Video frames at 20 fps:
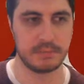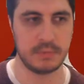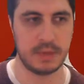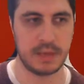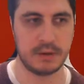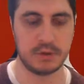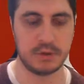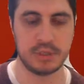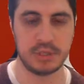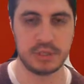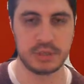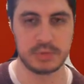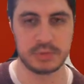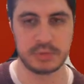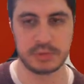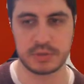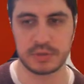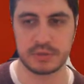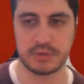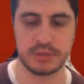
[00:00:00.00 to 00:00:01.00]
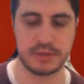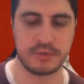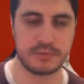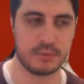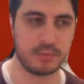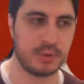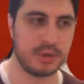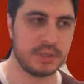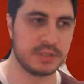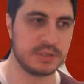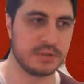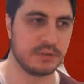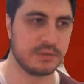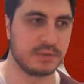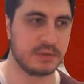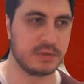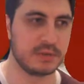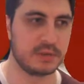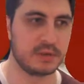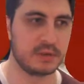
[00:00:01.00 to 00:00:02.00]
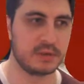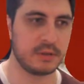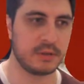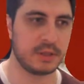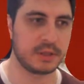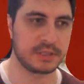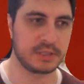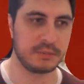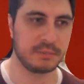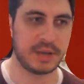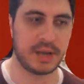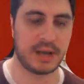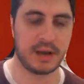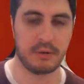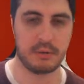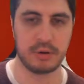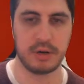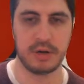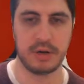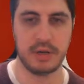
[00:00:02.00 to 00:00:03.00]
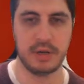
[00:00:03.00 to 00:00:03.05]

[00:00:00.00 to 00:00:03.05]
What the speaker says: energy sources or different ways of collecting power